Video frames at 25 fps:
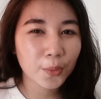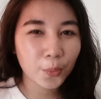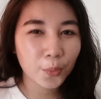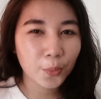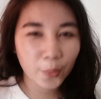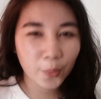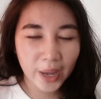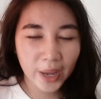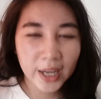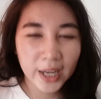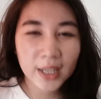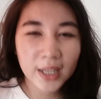
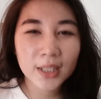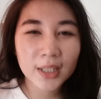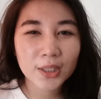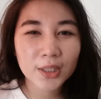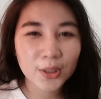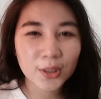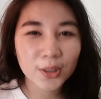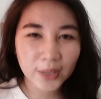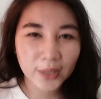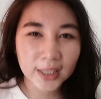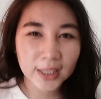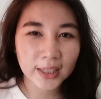when
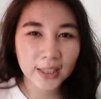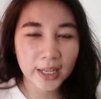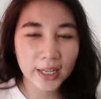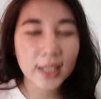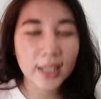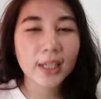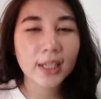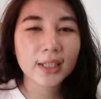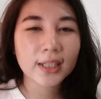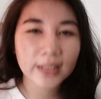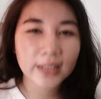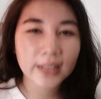you can
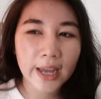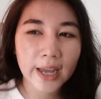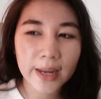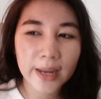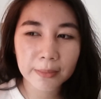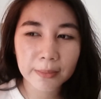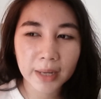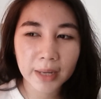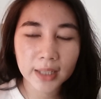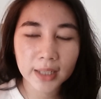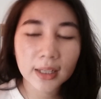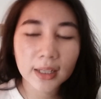take the
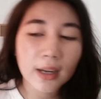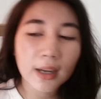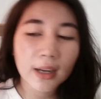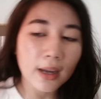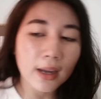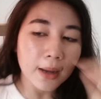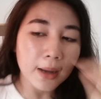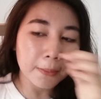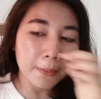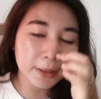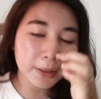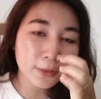Nmat.
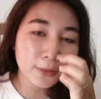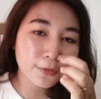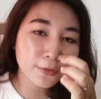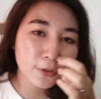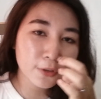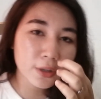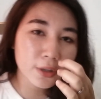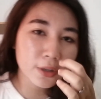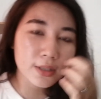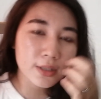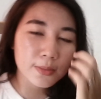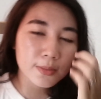But
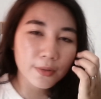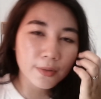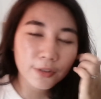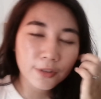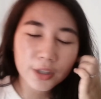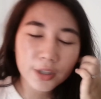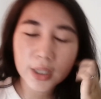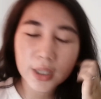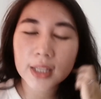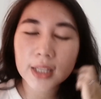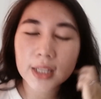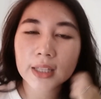of course,
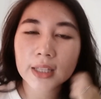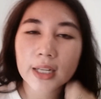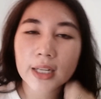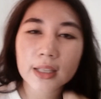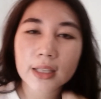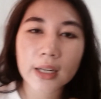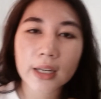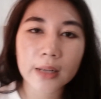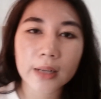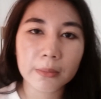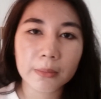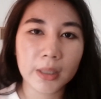before you can
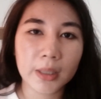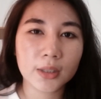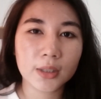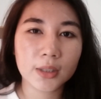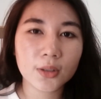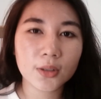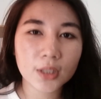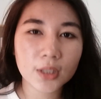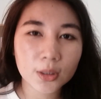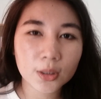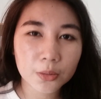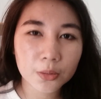take the
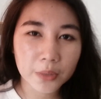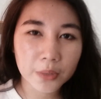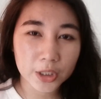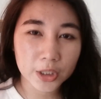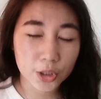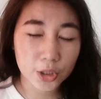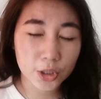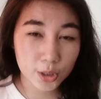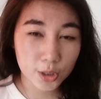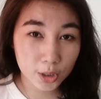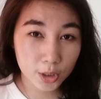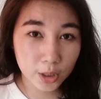Nmat, you need to
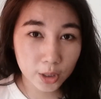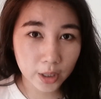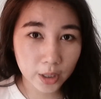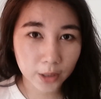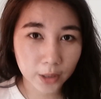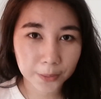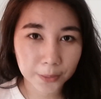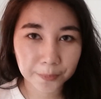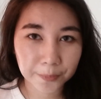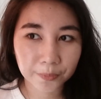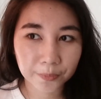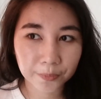
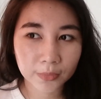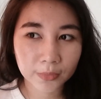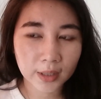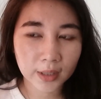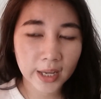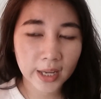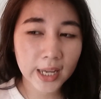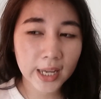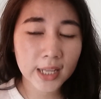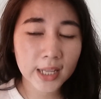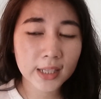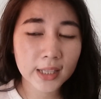register.
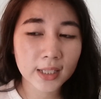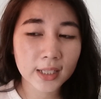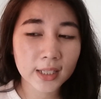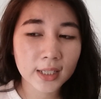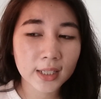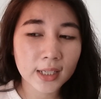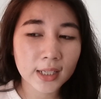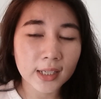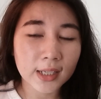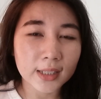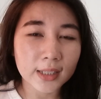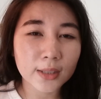And
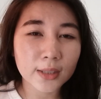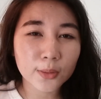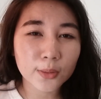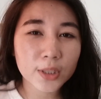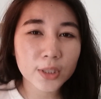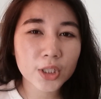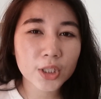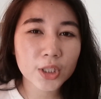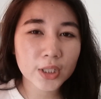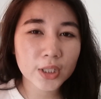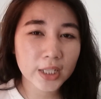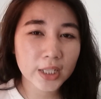the
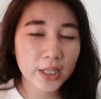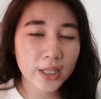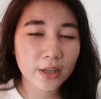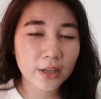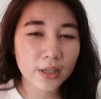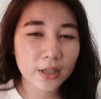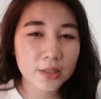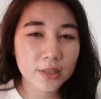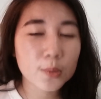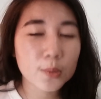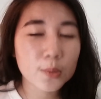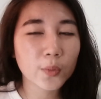question
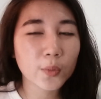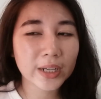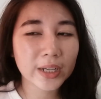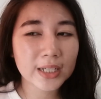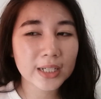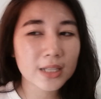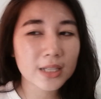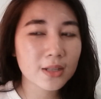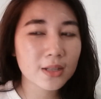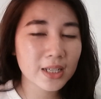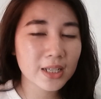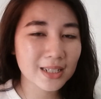here is,
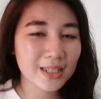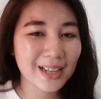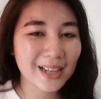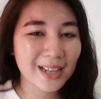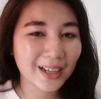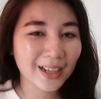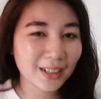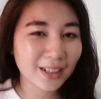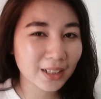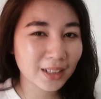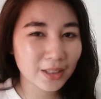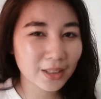when is
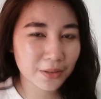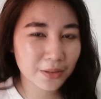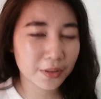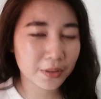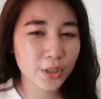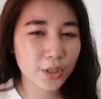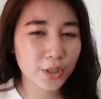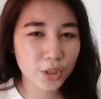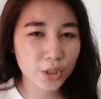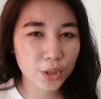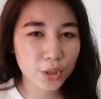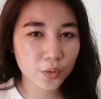exactly the
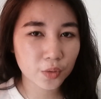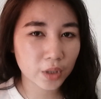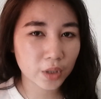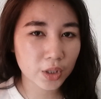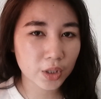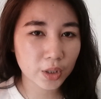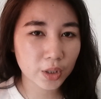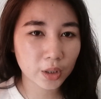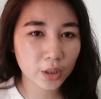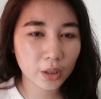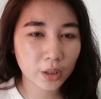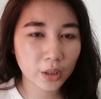
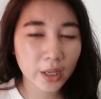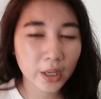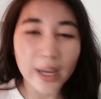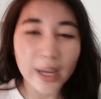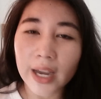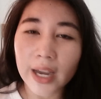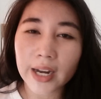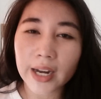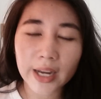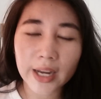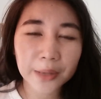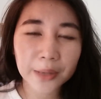registration?
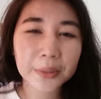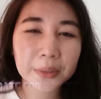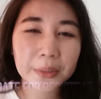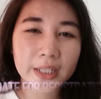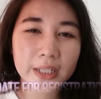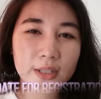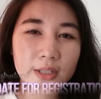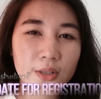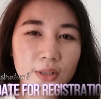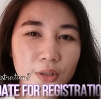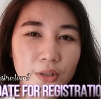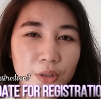And I will
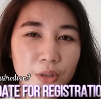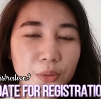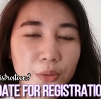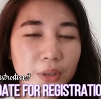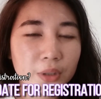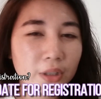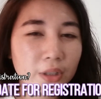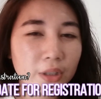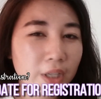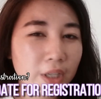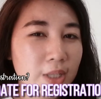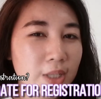answer
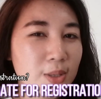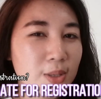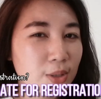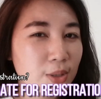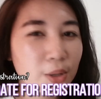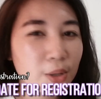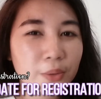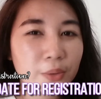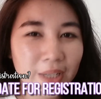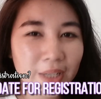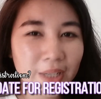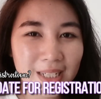you, there is
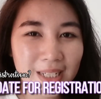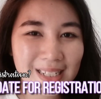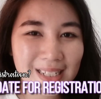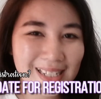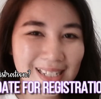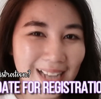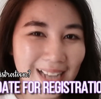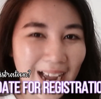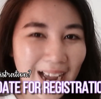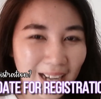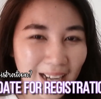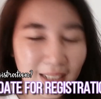no
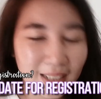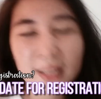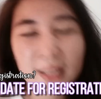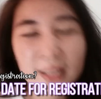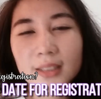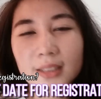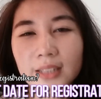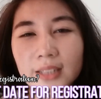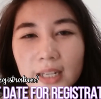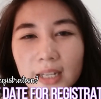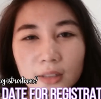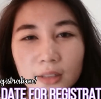exact
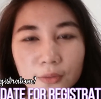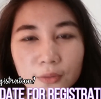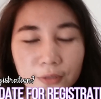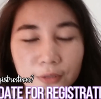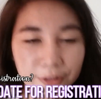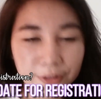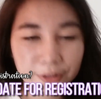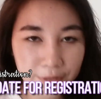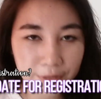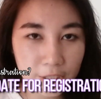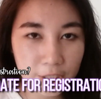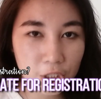date
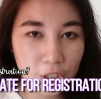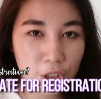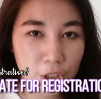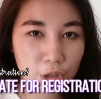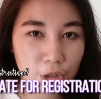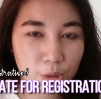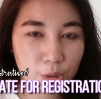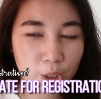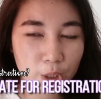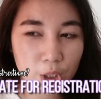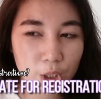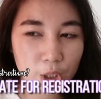for
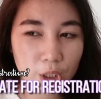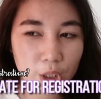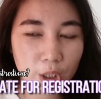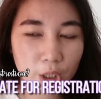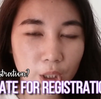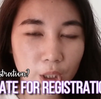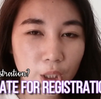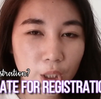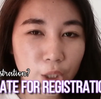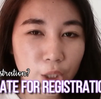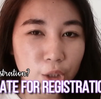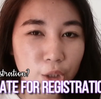
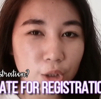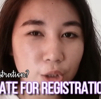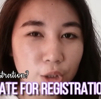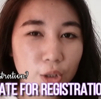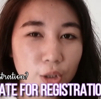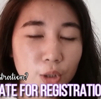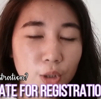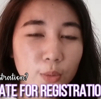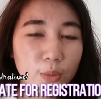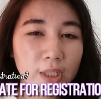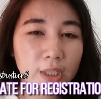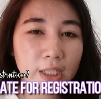registration.
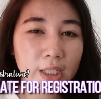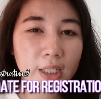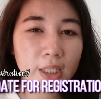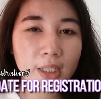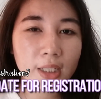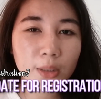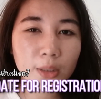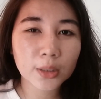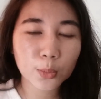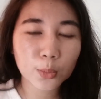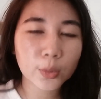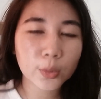
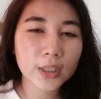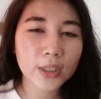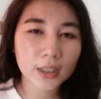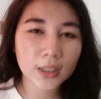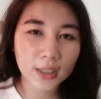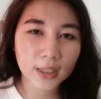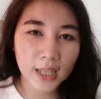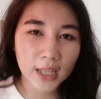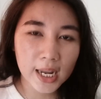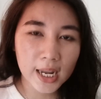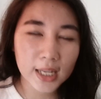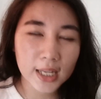Usually it
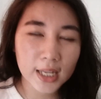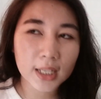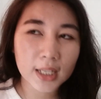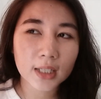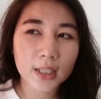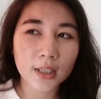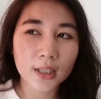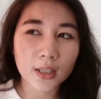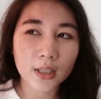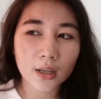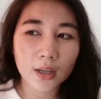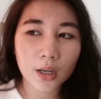will take
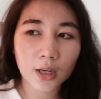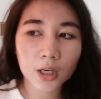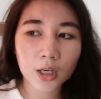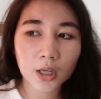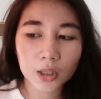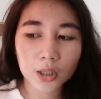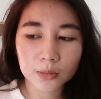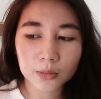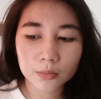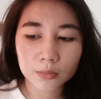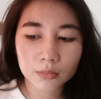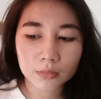
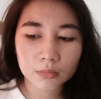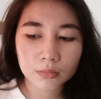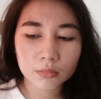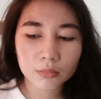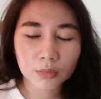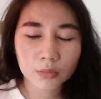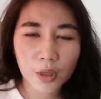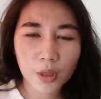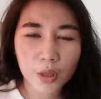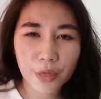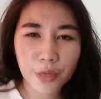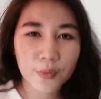
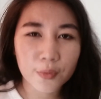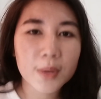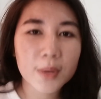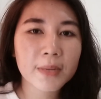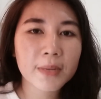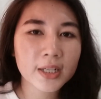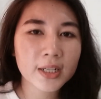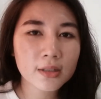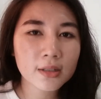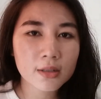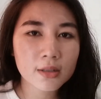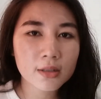3
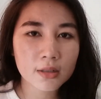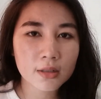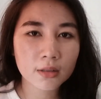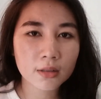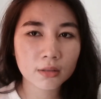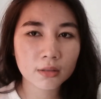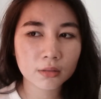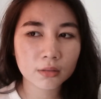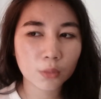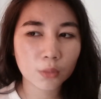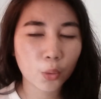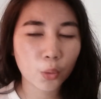months
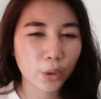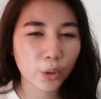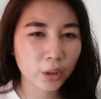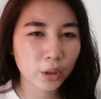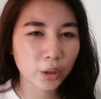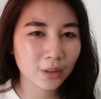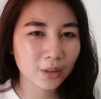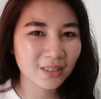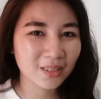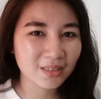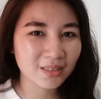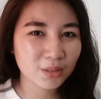
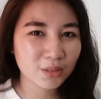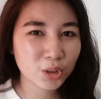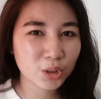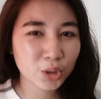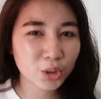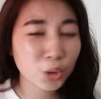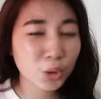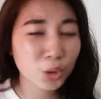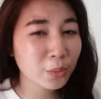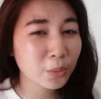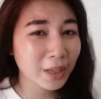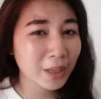or
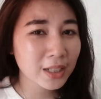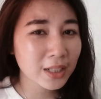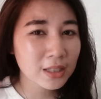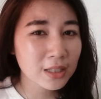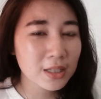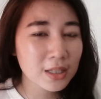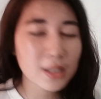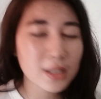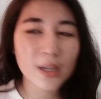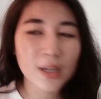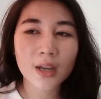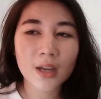2
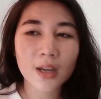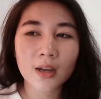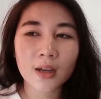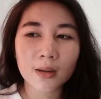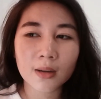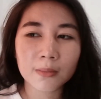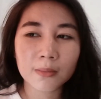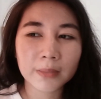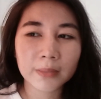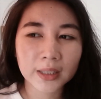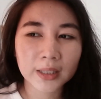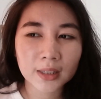months,
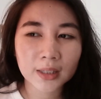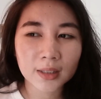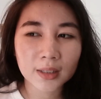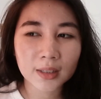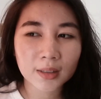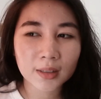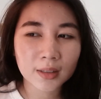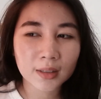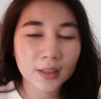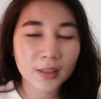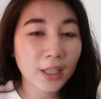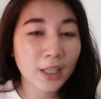but
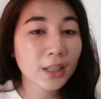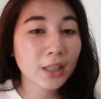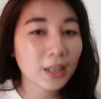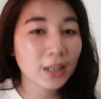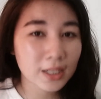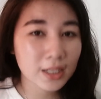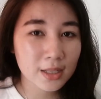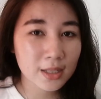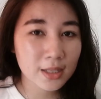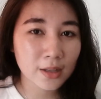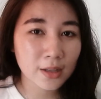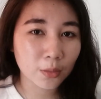
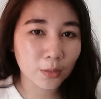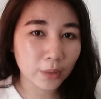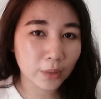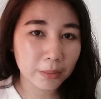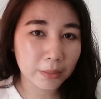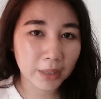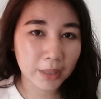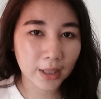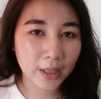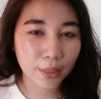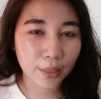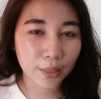not less than
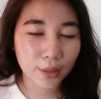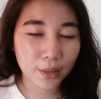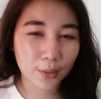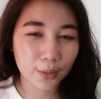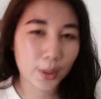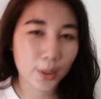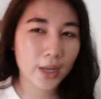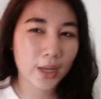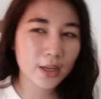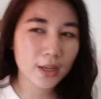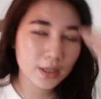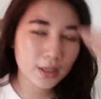1 month.
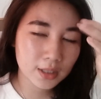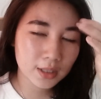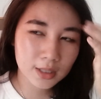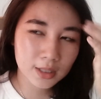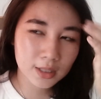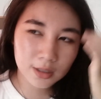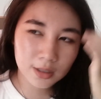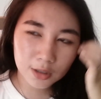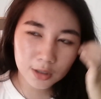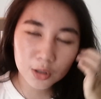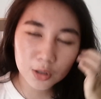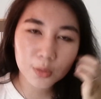Okay,
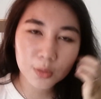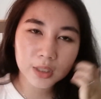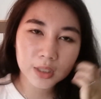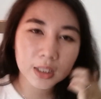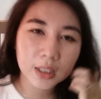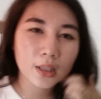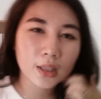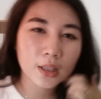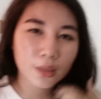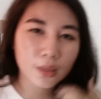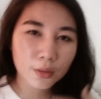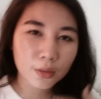it's
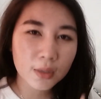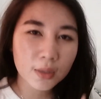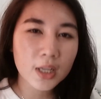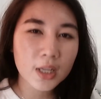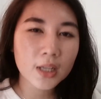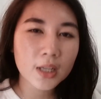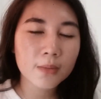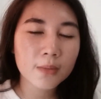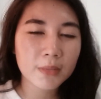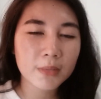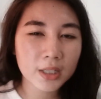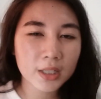usually
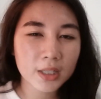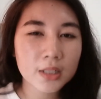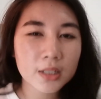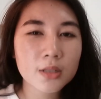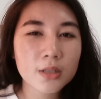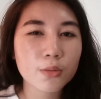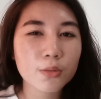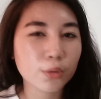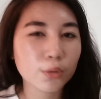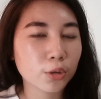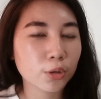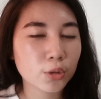3
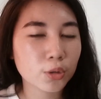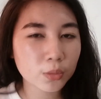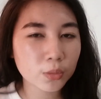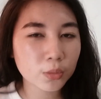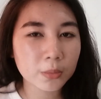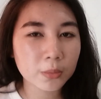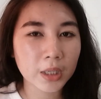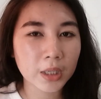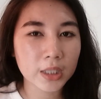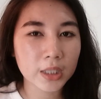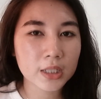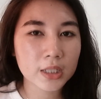months or
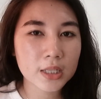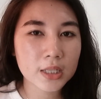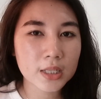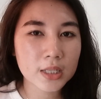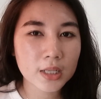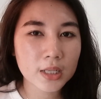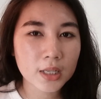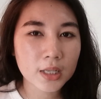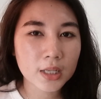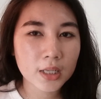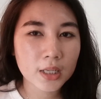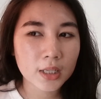2 months.